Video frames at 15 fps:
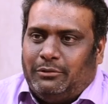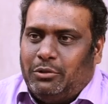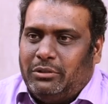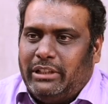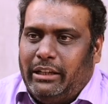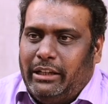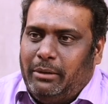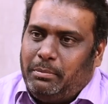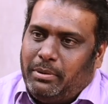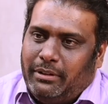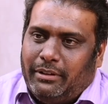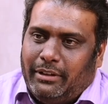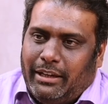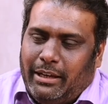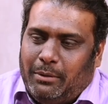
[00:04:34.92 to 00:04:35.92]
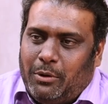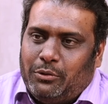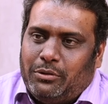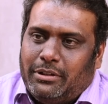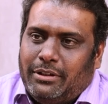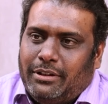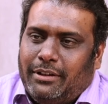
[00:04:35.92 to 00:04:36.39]
took the leap, came
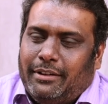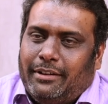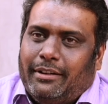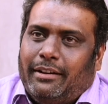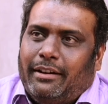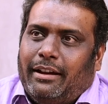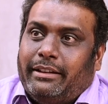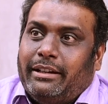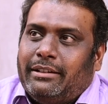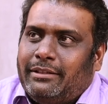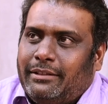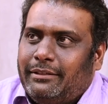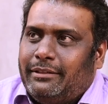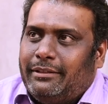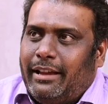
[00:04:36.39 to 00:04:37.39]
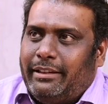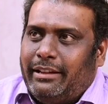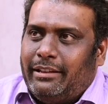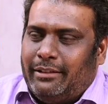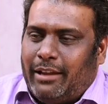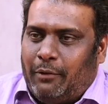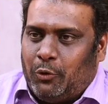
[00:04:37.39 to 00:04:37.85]
out, and
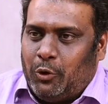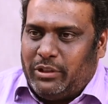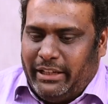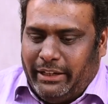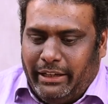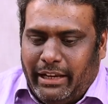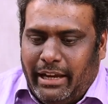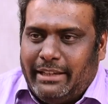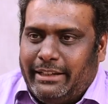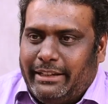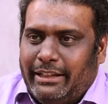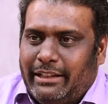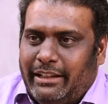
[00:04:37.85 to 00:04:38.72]
then of course India is India.